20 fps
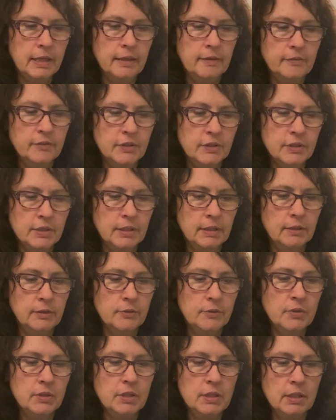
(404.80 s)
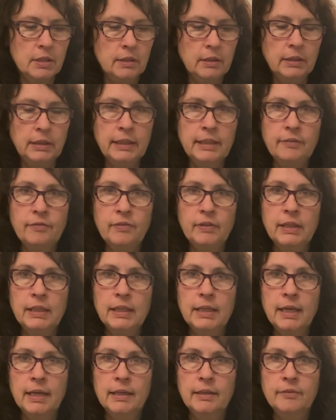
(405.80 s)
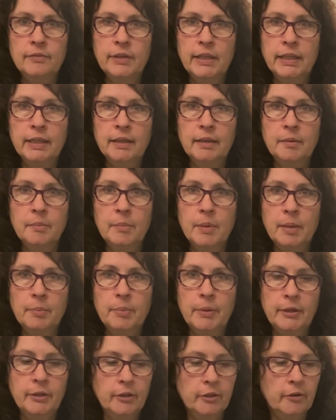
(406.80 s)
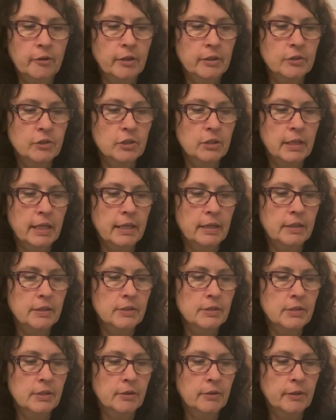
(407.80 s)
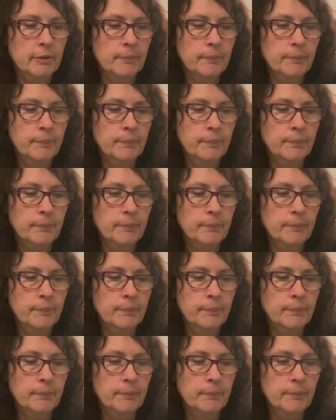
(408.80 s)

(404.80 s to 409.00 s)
of just a loose leafy, kind of like a butter crunch lettuce, or